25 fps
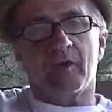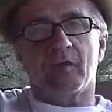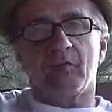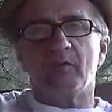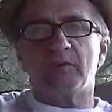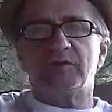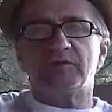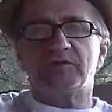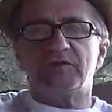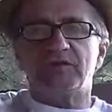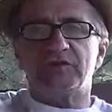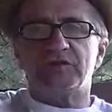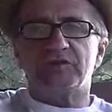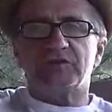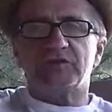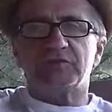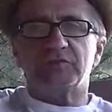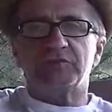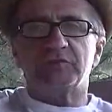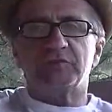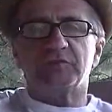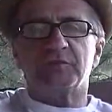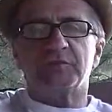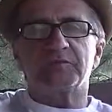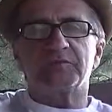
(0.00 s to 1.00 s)
When Jesus
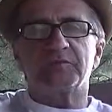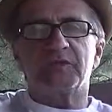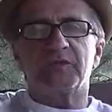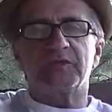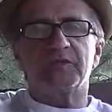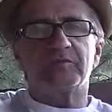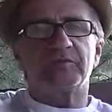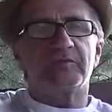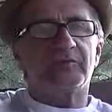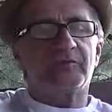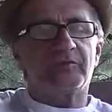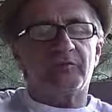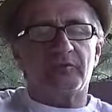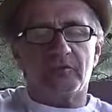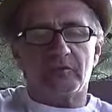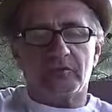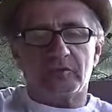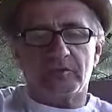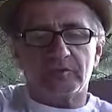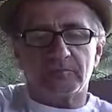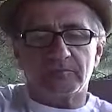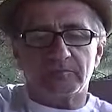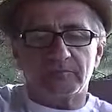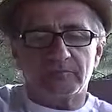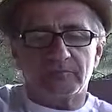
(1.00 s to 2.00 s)
was presented
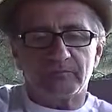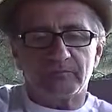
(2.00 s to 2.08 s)
before